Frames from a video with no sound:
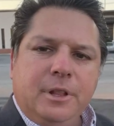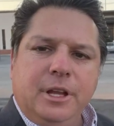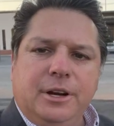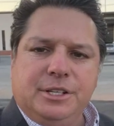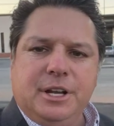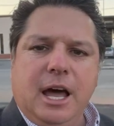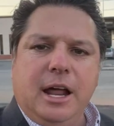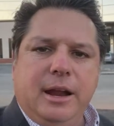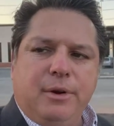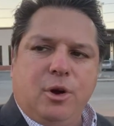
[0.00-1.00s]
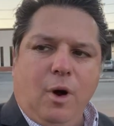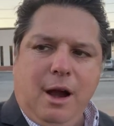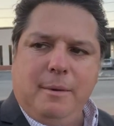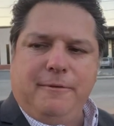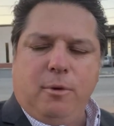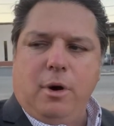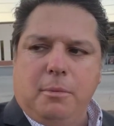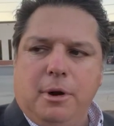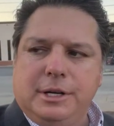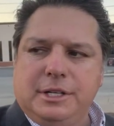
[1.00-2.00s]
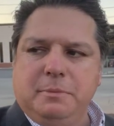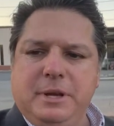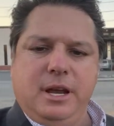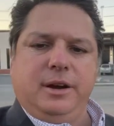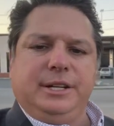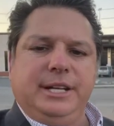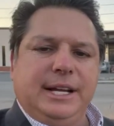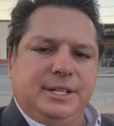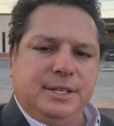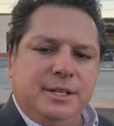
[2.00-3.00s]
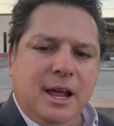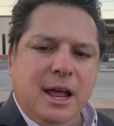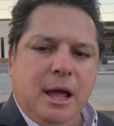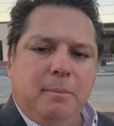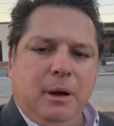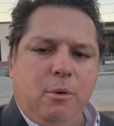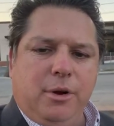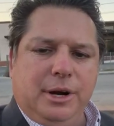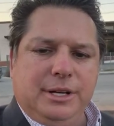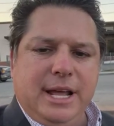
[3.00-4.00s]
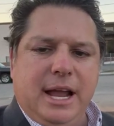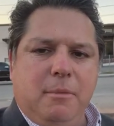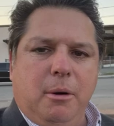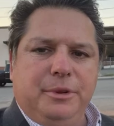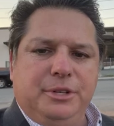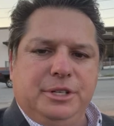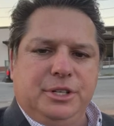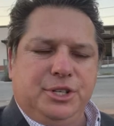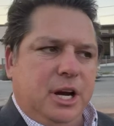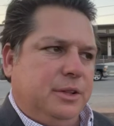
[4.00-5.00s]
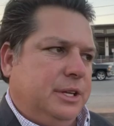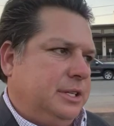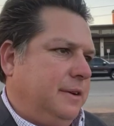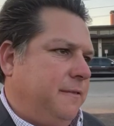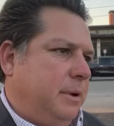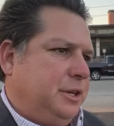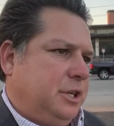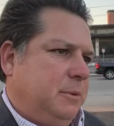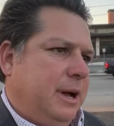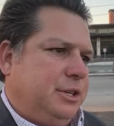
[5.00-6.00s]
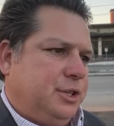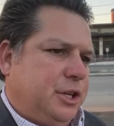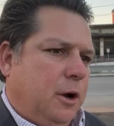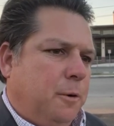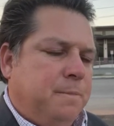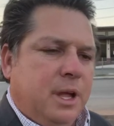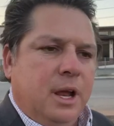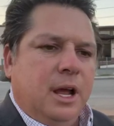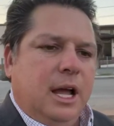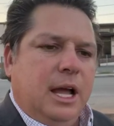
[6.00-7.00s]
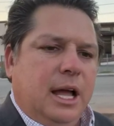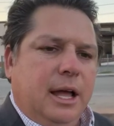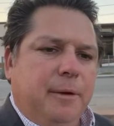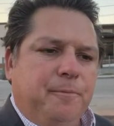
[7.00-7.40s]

There is not a requirement for watermarks to be here in Texas, but we wanted to take a moment just to share this information about you. So, all